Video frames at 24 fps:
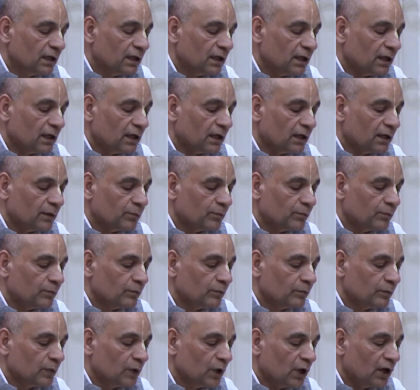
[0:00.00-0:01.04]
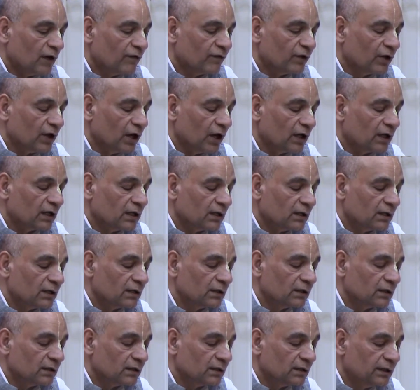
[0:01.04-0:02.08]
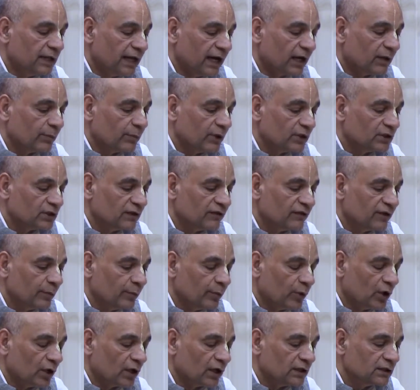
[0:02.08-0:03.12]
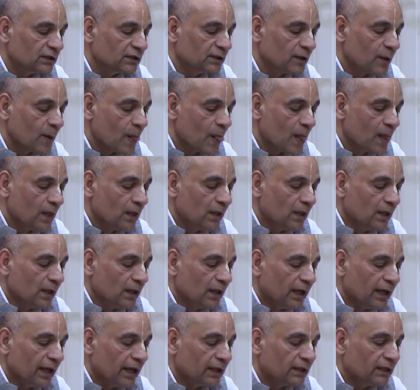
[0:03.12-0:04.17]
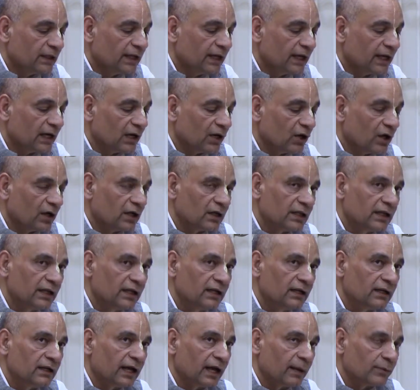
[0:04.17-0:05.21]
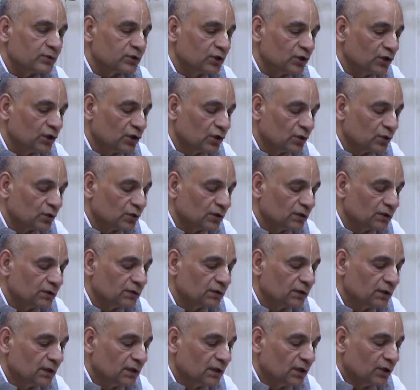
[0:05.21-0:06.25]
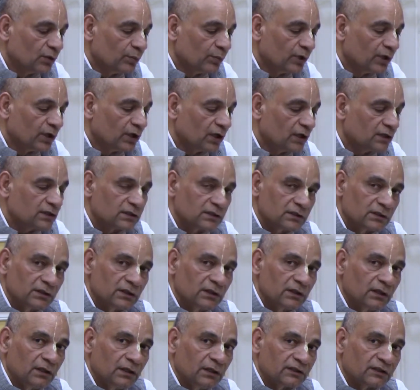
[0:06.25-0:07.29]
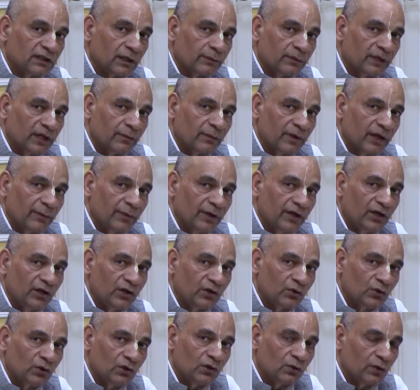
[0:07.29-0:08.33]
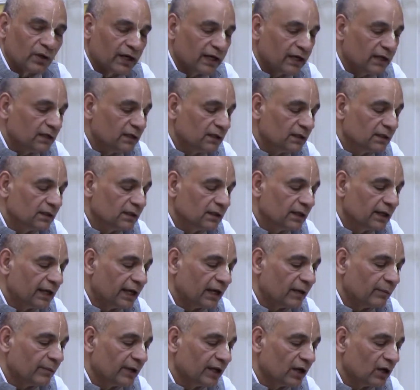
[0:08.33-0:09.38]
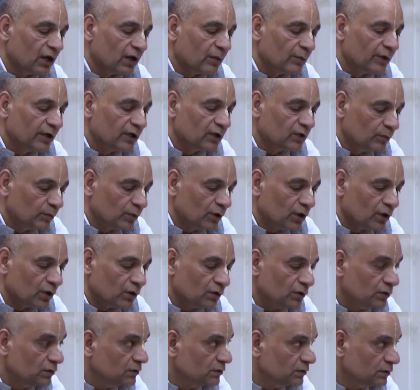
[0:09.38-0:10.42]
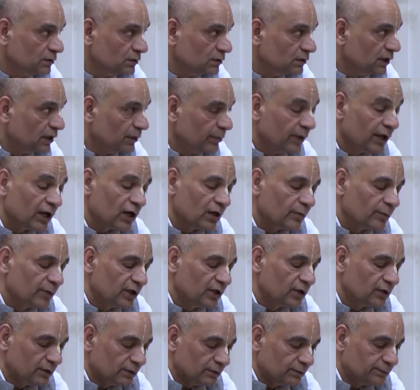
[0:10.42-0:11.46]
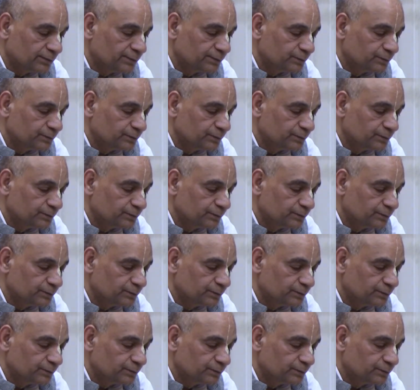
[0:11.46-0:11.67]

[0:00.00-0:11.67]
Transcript: uh, of not that much of importance, and they are not the absolute truth, because something may be true today and may not be tomorrow. It may not be true.